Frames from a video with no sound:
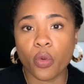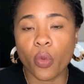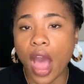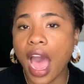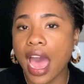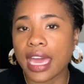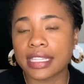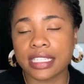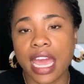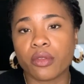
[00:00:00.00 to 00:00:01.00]

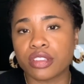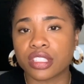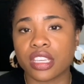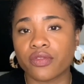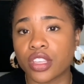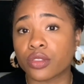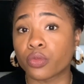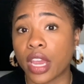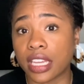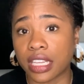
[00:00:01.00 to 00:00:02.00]
why did I receive this
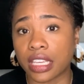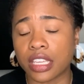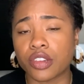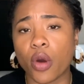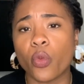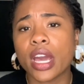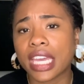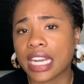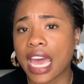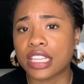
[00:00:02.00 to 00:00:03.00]
rating?
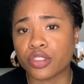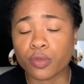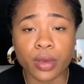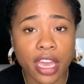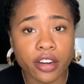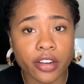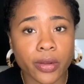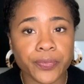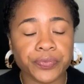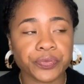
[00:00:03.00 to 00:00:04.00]
What can I do
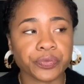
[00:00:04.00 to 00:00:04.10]
better?